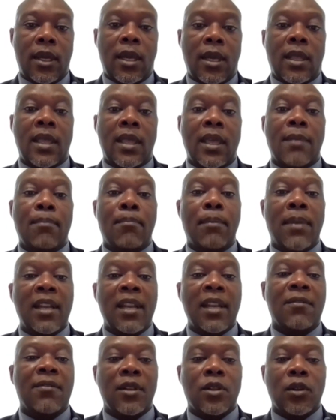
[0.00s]
The
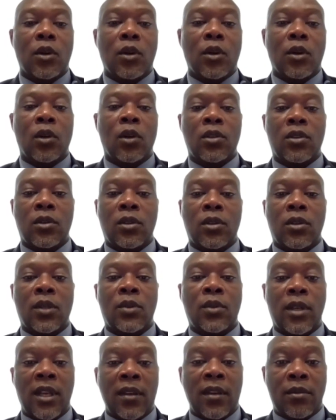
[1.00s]
benefit also that we
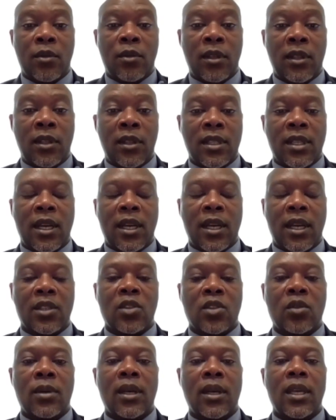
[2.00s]
gave to this
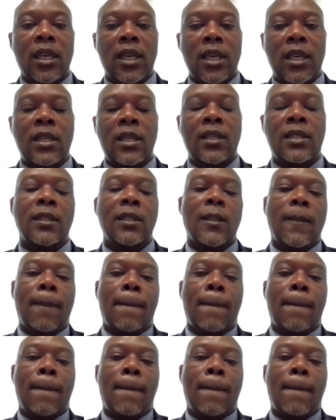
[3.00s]
customer is